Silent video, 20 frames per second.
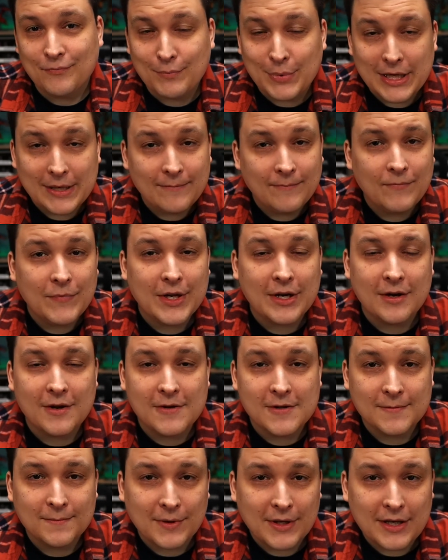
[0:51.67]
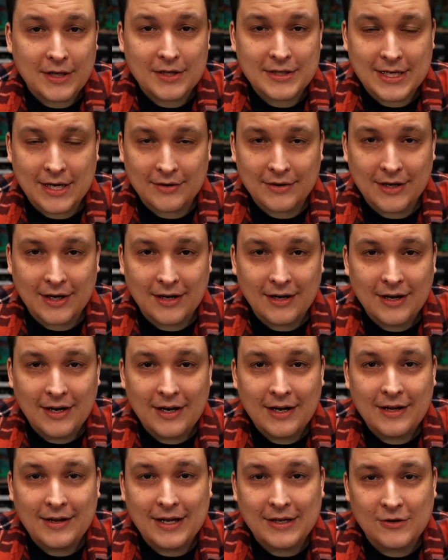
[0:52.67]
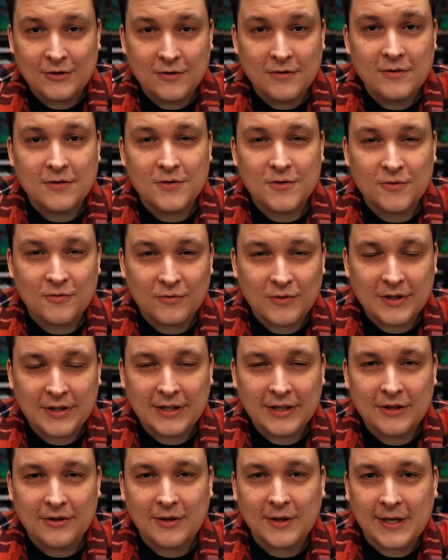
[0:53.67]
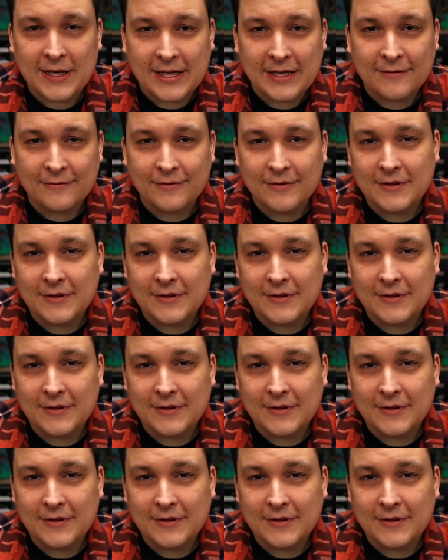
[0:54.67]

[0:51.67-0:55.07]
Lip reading: But there are those players out there that do those really creative,